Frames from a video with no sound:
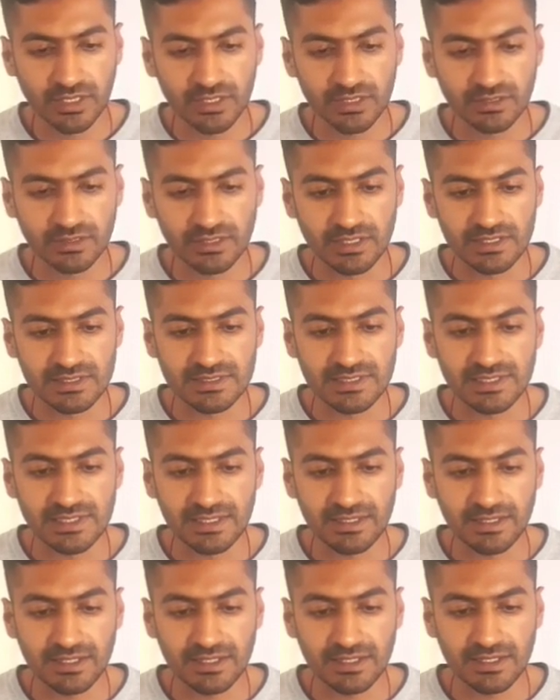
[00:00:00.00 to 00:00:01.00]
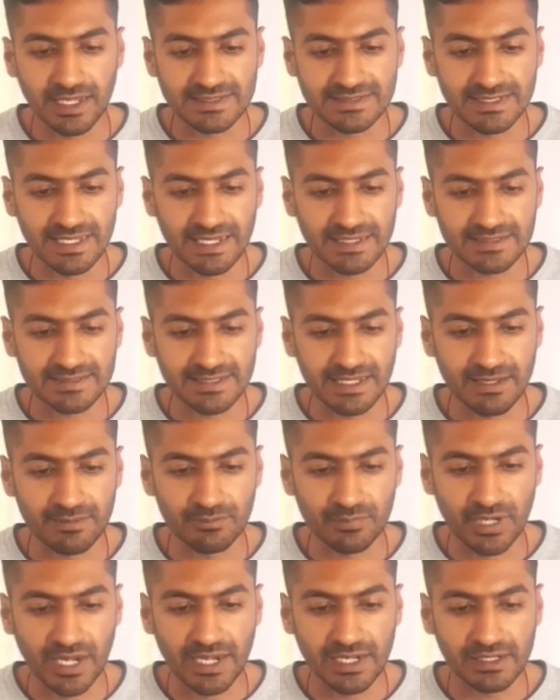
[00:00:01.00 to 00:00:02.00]
there is the exact same
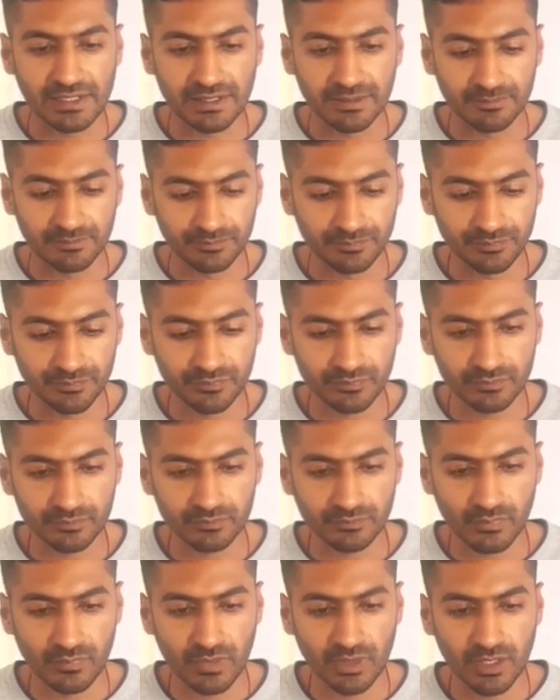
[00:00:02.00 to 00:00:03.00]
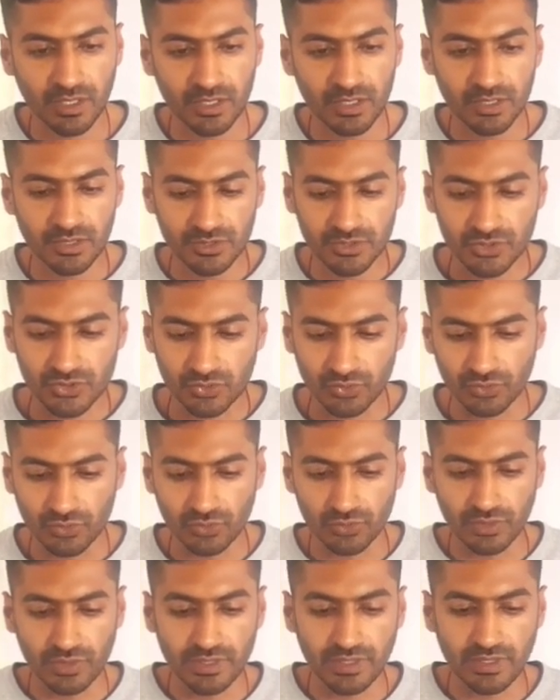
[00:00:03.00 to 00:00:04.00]
priority.
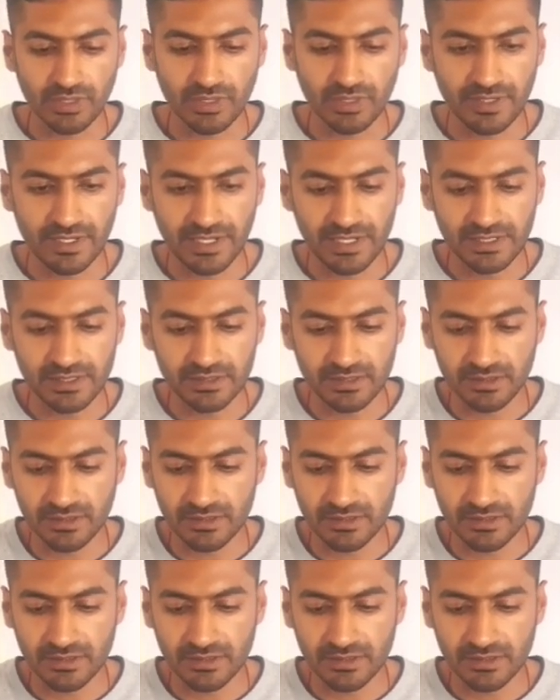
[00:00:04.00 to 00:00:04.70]
So if I write